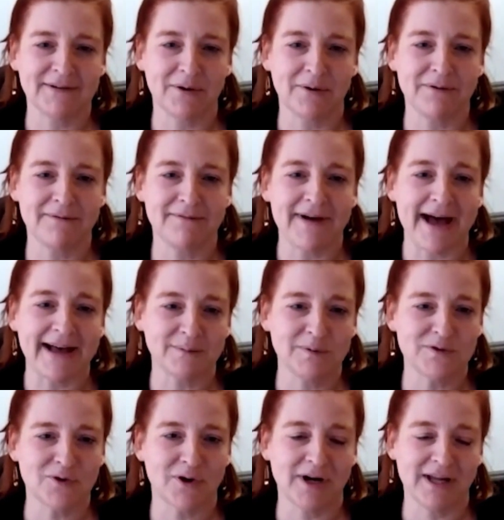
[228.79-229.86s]
So the
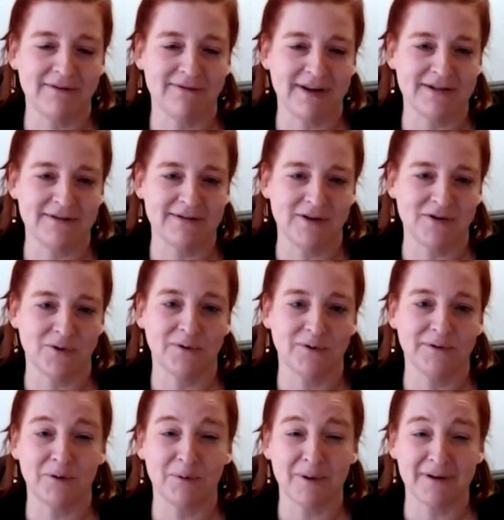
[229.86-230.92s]
vast majority of
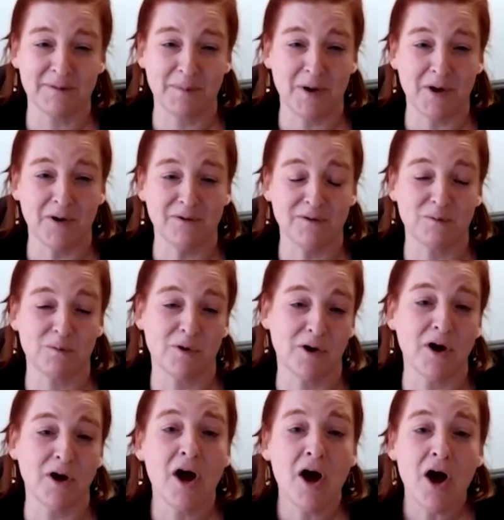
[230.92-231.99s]
individuals who were exposed
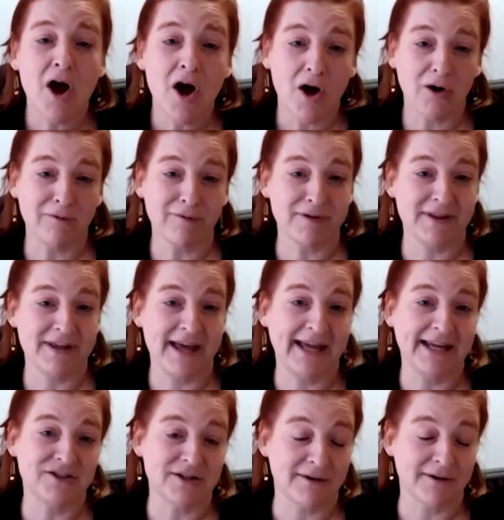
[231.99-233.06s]
were over the
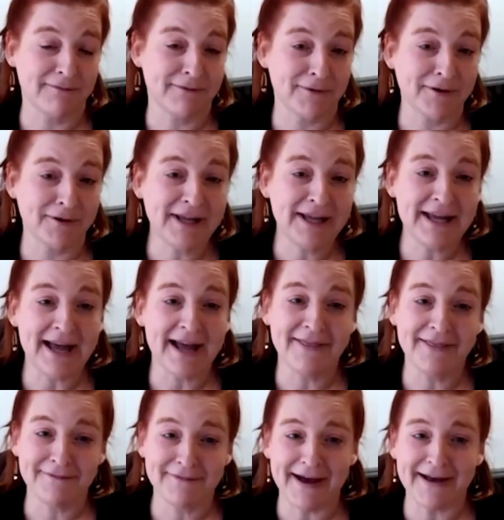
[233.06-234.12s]
age of 30,
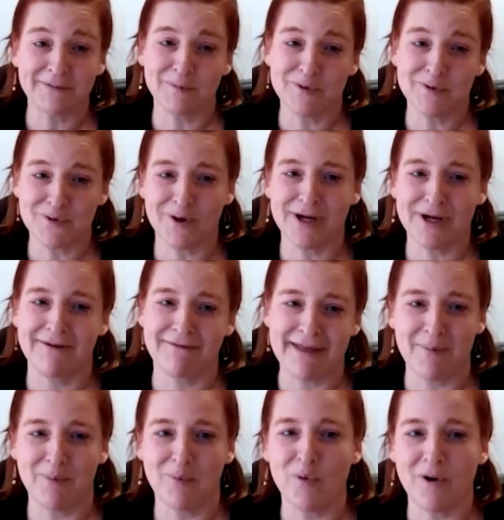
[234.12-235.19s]
and the vast majority of
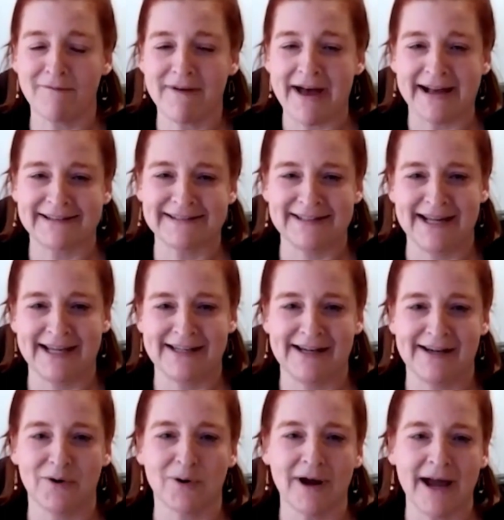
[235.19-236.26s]
them were
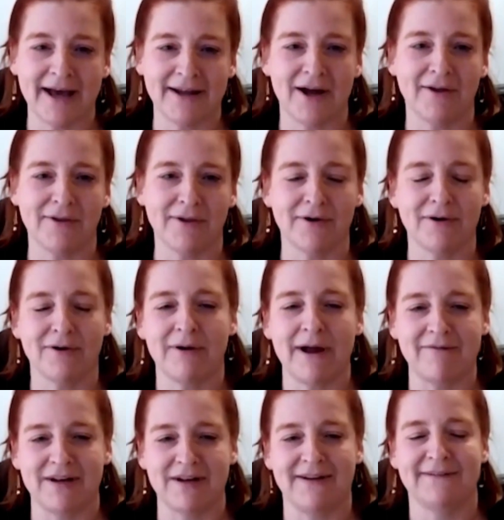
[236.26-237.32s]
vaccinated or had other
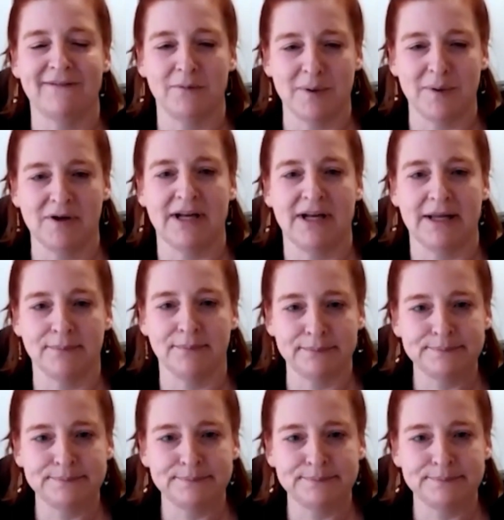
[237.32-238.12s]
evidence of immunity.